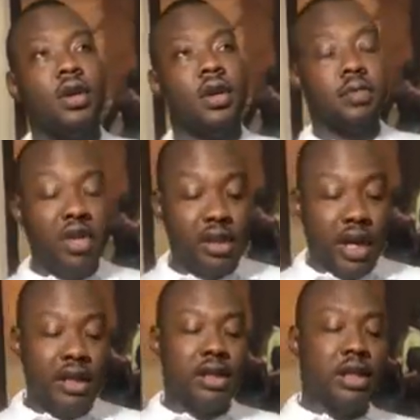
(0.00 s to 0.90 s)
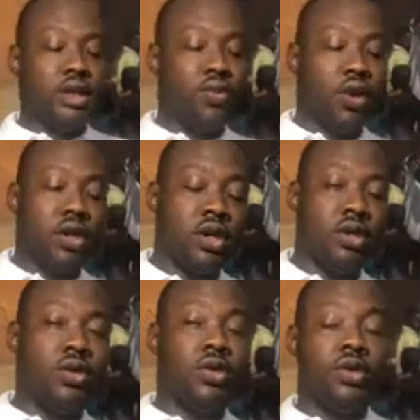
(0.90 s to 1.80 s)
Mixers is what
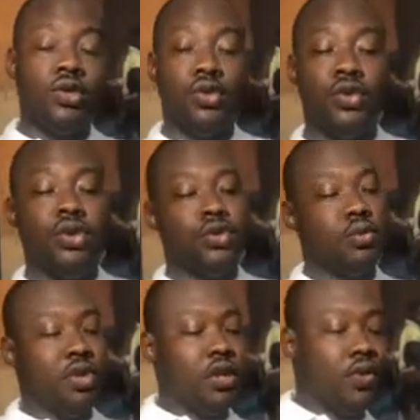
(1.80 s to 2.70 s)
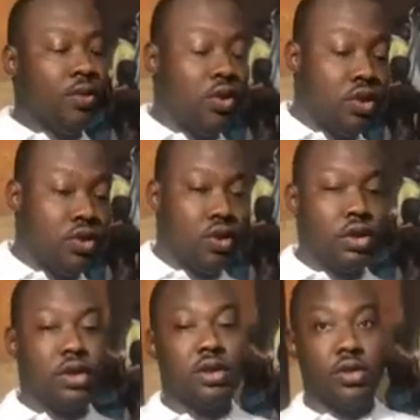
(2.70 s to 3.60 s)
you use to mix from one
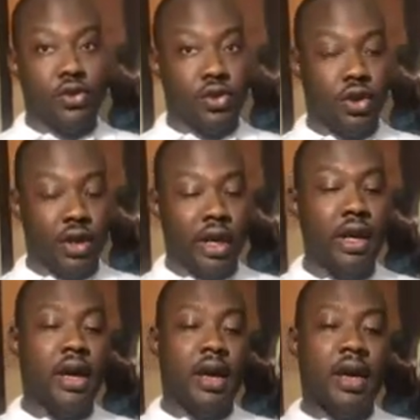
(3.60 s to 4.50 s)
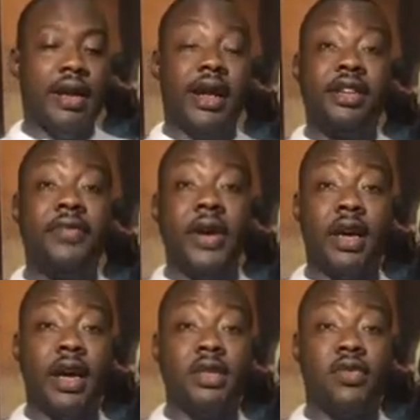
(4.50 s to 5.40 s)
source to the other. There are different
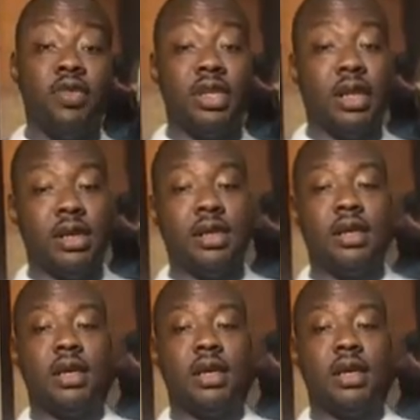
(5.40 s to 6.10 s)
kinds of mixers.